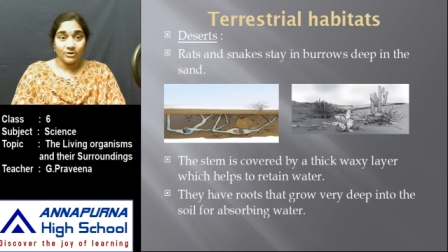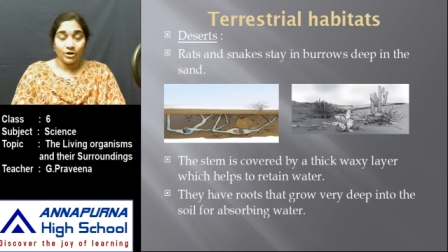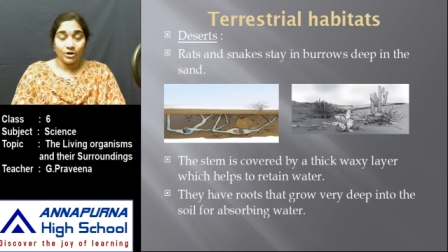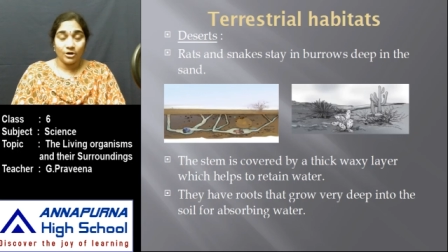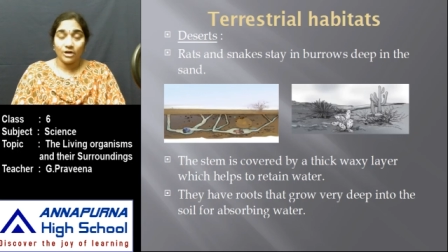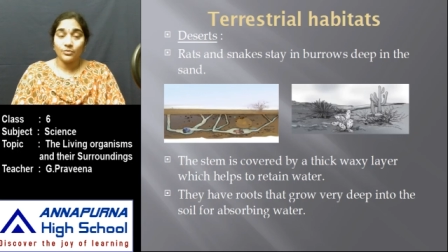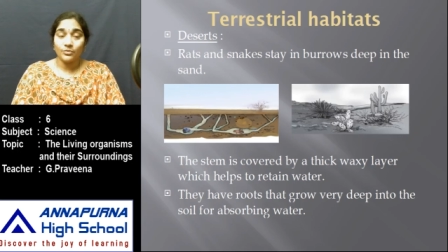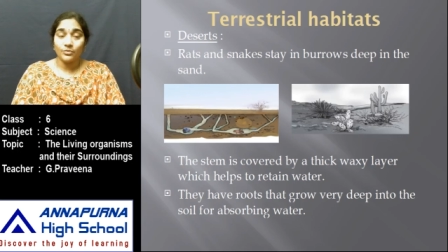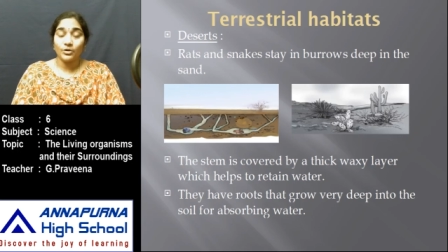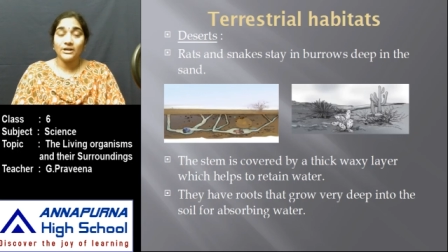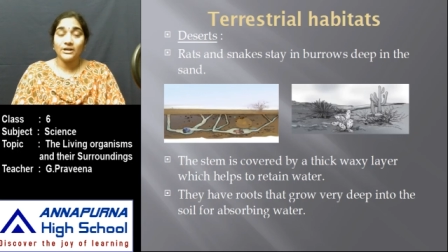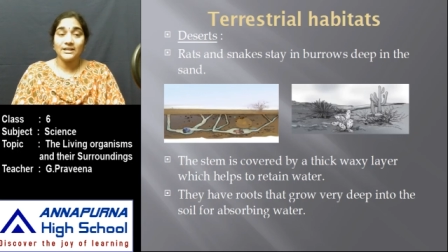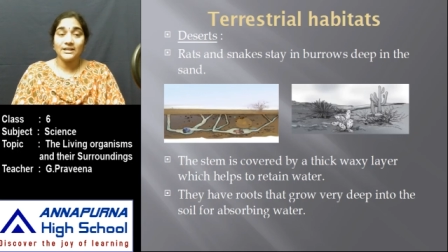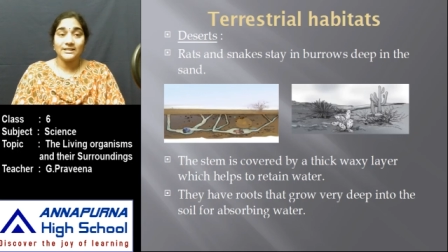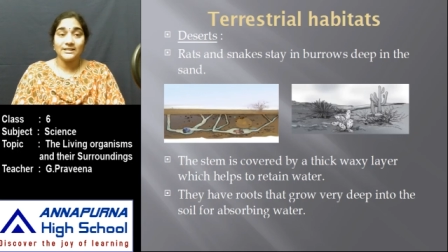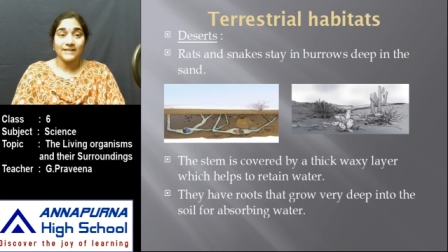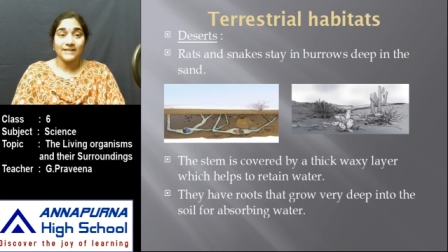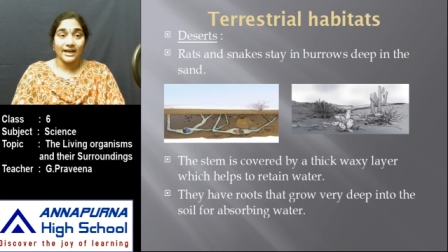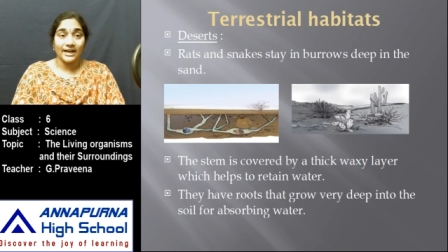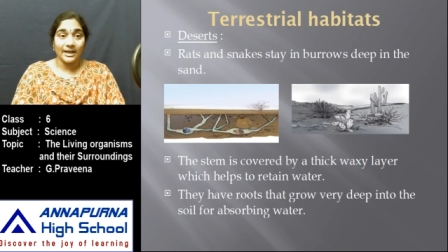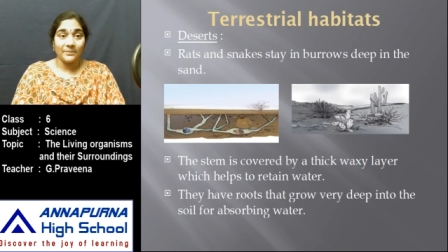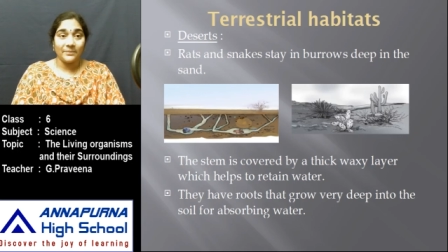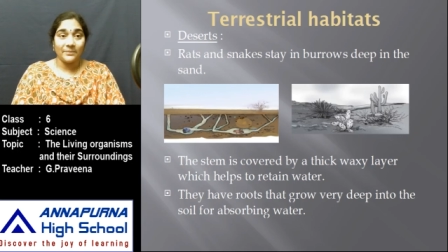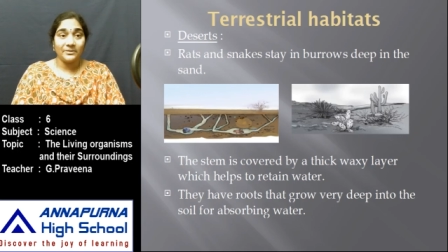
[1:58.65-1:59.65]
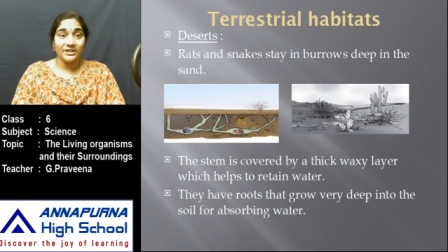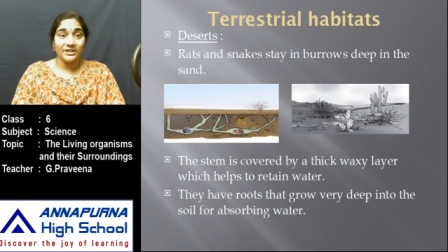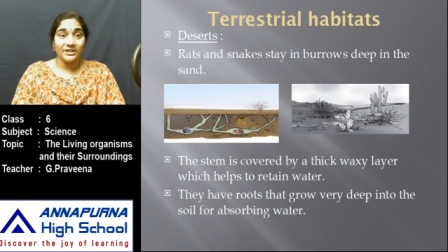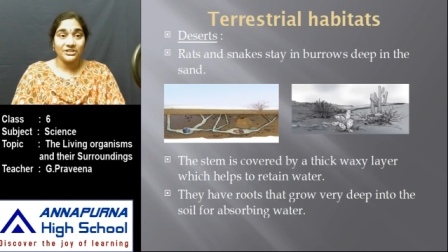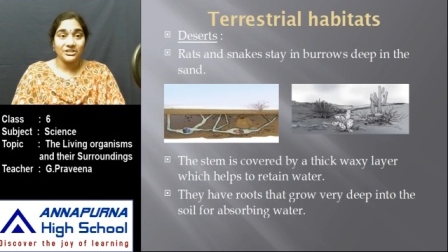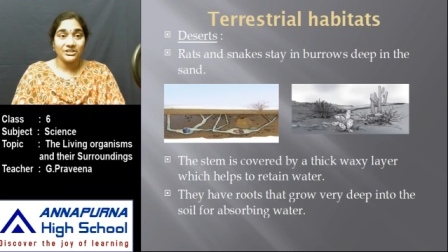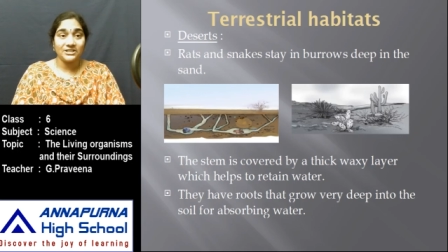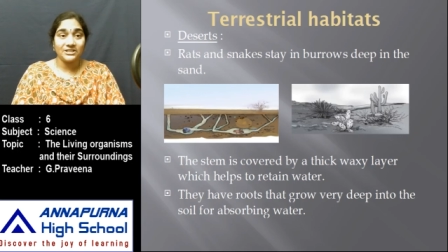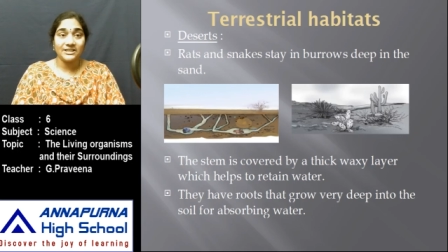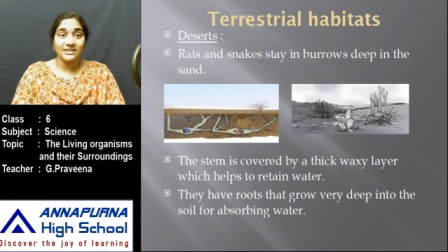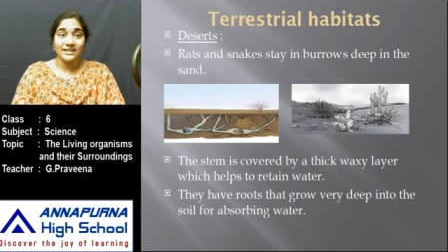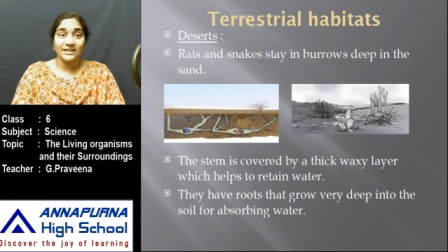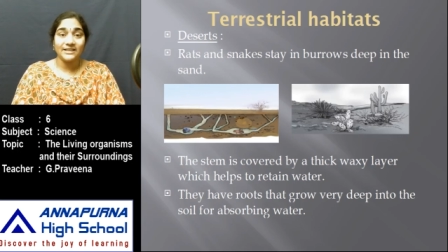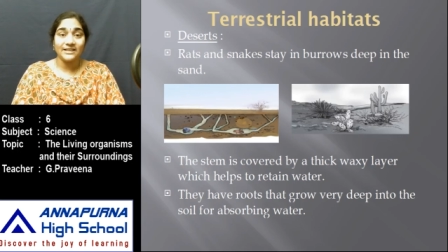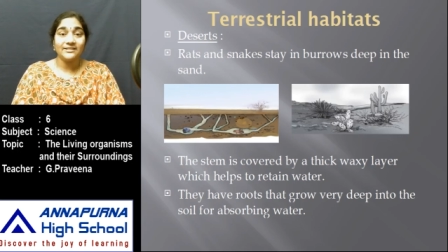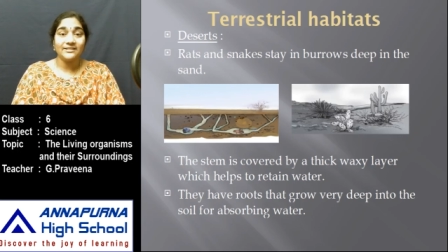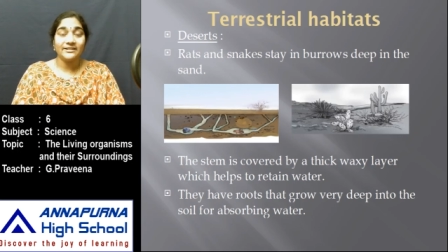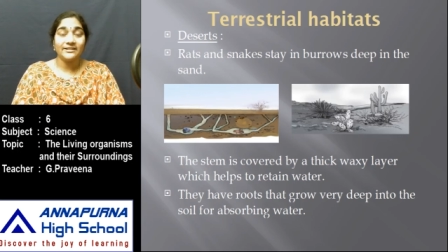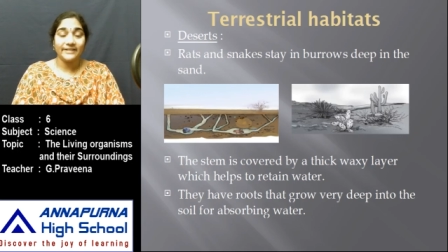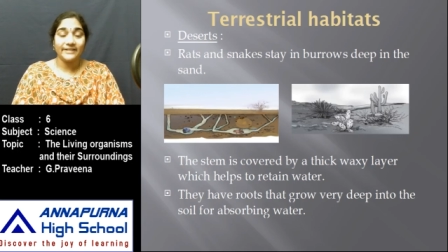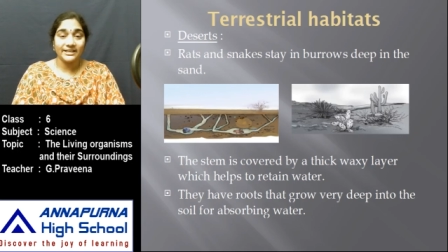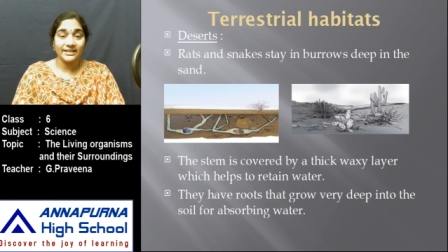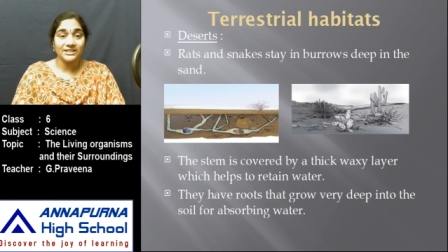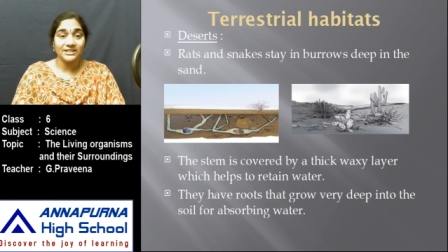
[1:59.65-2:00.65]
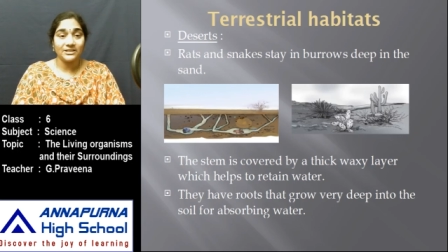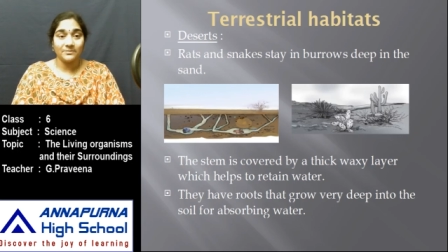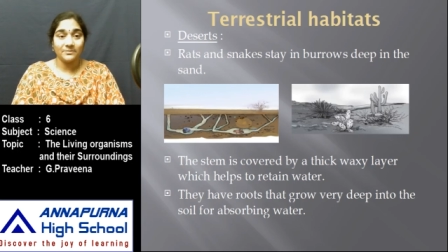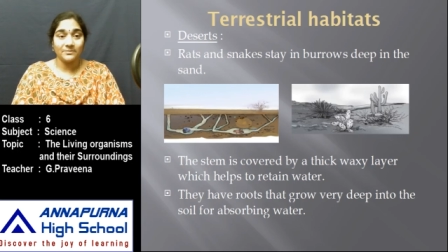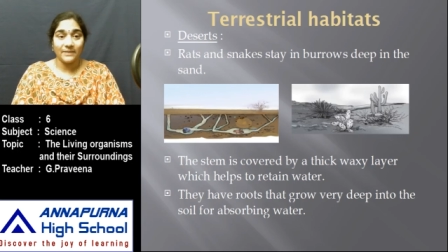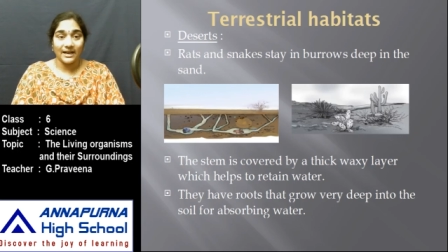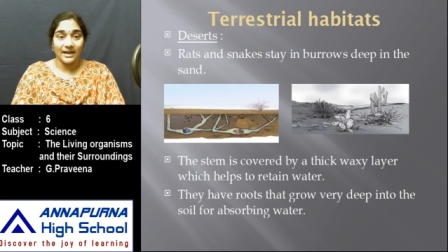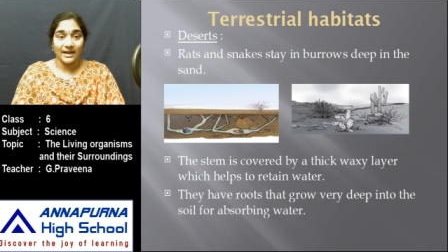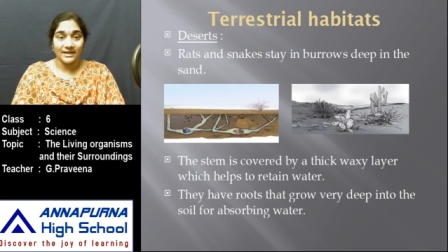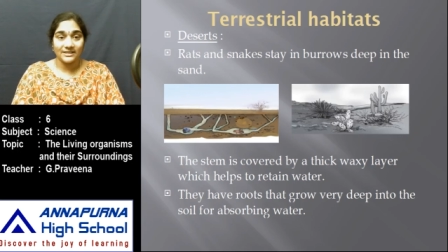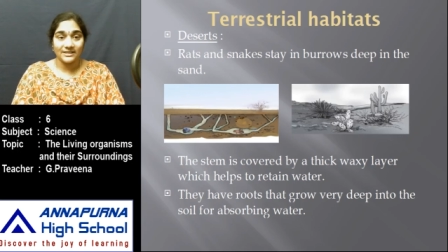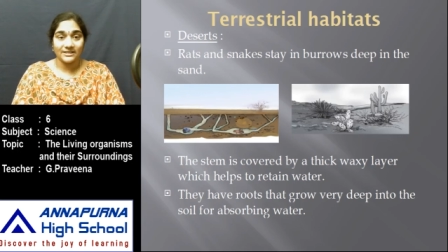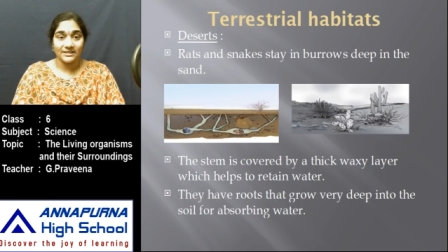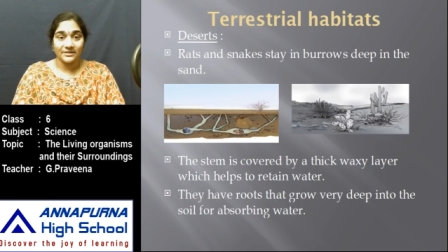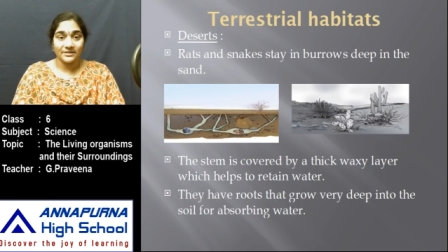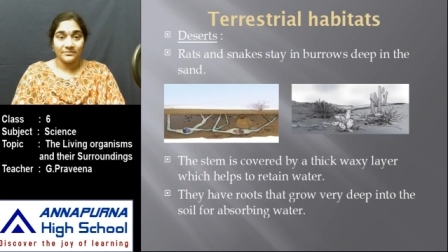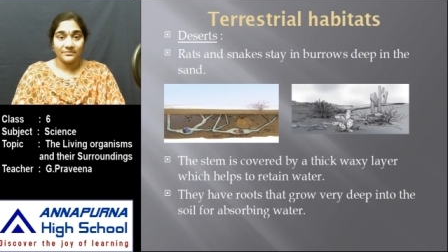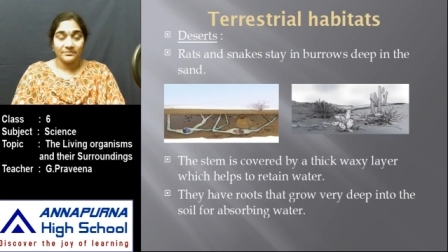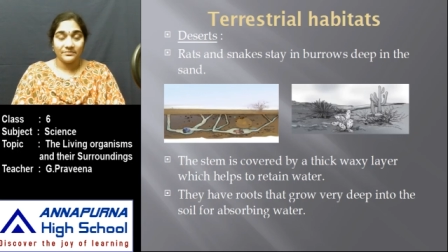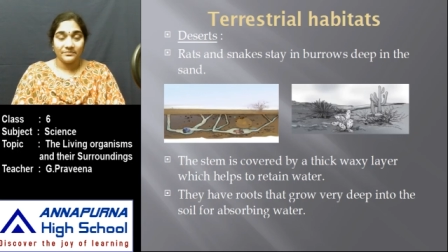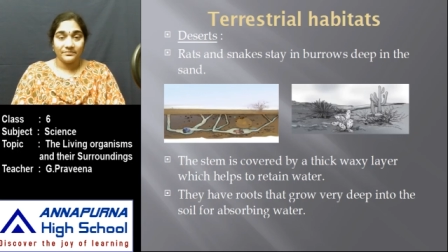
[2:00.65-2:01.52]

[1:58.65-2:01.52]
or what is the adaptation seen in the desert plants?